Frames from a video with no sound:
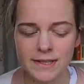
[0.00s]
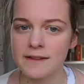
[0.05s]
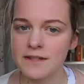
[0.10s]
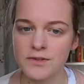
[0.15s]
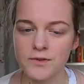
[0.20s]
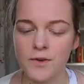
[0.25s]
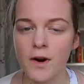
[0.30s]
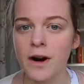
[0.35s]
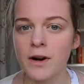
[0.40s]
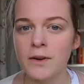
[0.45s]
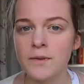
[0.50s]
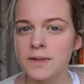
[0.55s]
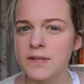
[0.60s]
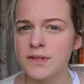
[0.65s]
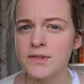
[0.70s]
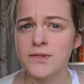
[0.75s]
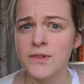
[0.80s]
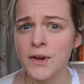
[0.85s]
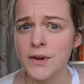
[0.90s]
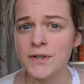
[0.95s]
This trial
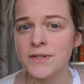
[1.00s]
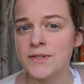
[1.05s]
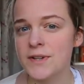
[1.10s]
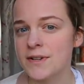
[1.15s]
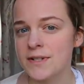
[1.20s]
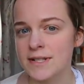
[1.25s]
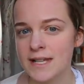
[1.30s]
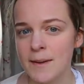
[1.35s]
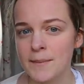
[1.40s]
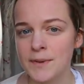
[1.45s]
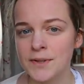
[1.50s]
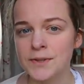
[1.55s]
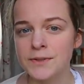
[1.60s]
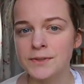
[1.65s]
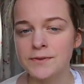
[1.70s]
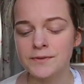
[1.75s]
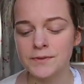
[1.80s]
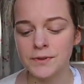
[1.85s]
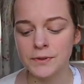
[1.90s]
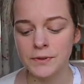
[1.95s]
was so
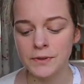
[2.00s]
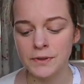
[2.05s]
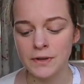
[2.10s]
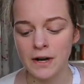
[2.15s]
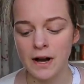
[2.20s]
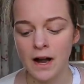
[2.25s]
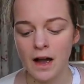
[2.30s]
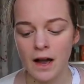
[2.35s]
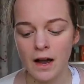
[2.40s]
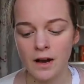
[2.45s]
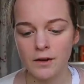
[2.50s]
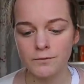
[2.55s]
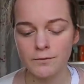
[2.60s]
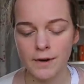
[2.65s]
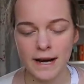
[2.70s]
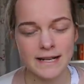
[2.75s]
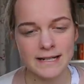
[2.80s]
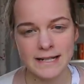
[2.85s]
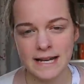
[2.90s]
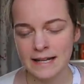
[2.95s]
seminal for
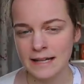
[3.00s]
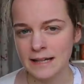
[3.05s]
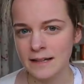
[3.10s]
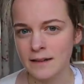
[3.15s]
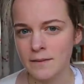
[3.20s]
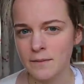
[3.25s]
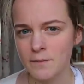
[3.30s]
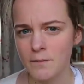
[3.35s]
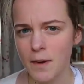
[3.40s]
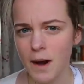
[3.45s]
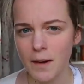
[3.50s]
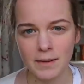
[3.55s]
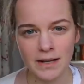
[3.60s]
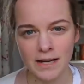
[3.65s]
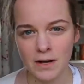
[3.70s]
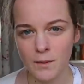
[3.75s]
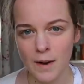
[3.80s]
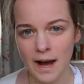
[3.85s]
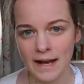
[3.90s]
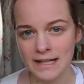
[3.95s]
raising
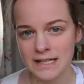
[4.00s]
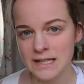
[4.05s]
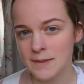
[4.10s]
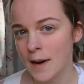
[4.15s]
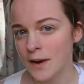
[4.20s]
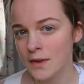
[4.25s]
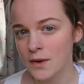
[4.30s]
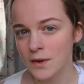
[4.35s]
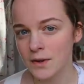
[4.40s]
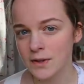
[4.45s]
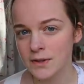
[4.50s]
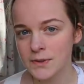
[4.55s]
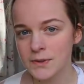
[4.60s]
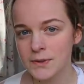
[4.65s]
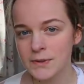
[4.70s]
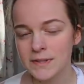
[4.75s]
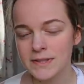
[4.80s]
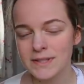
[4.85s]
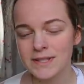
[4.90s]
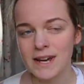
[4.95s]
public awareness about the
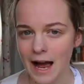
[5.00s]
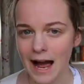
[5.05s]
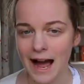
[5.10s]
Holocaust.